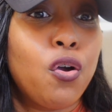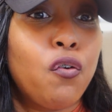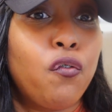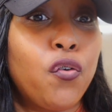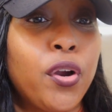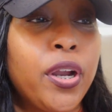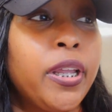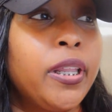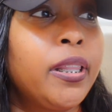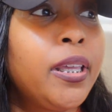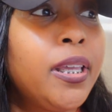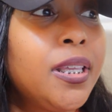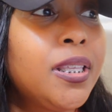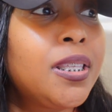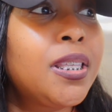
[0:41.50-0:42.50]
for
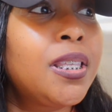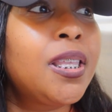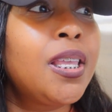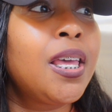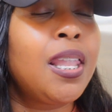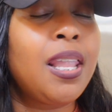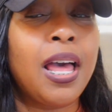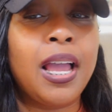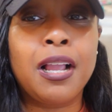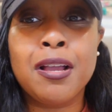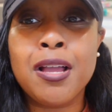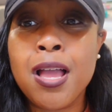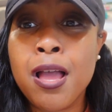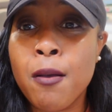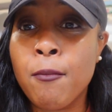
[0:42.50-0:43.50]
Elise, like
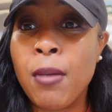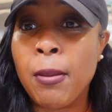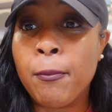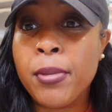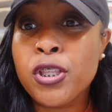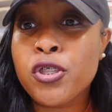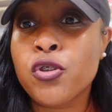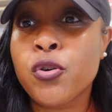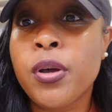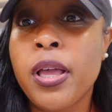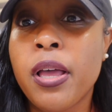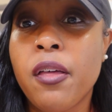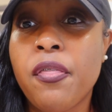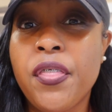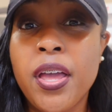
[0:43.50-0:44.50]
my mental
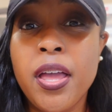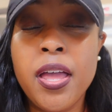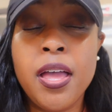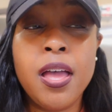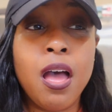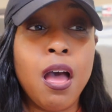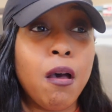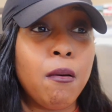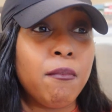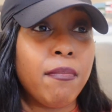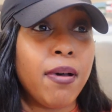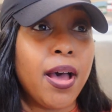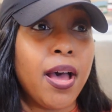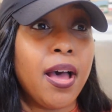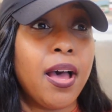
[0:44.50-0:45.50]
health,
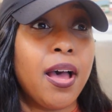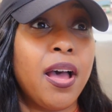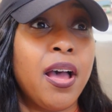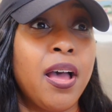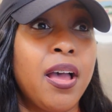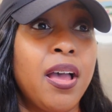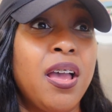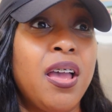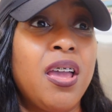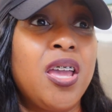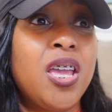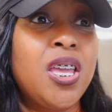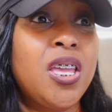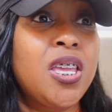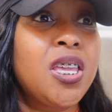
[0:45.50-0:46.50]

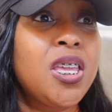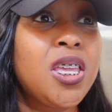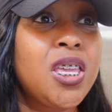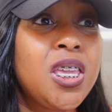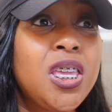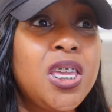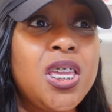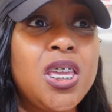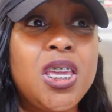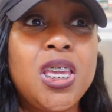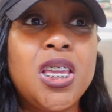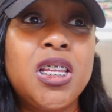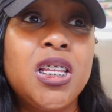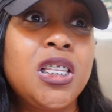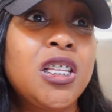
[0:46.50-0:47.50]

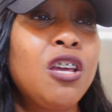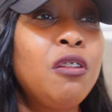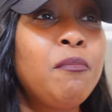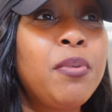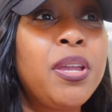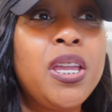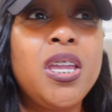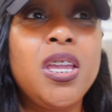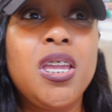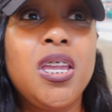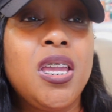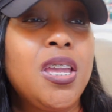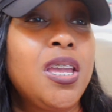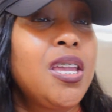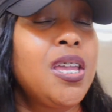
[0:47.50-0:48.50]
it's just gonna
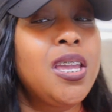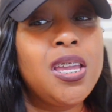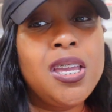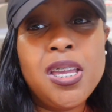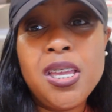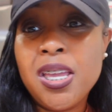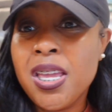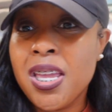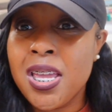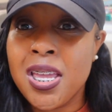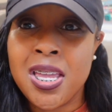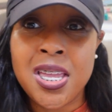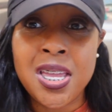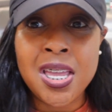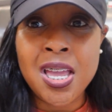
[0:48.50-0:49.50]
be
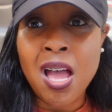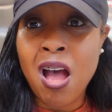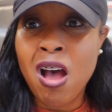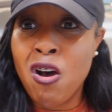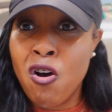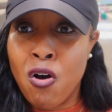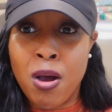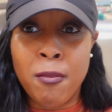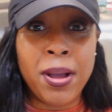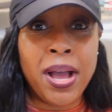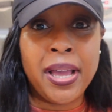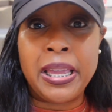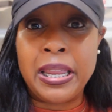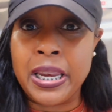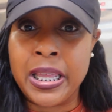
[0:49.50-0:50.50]
all
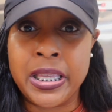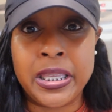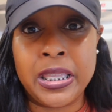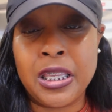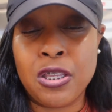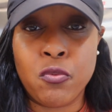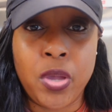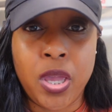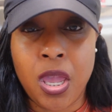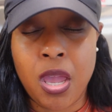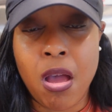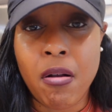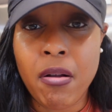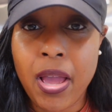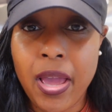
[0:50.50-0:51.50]
about Elise this weekend.
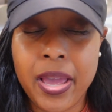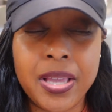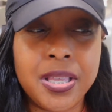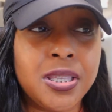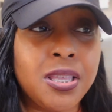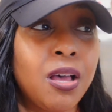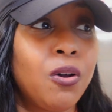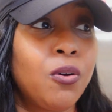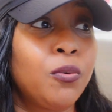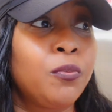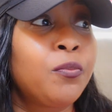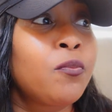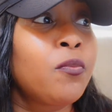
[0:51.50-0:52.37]
Okay, so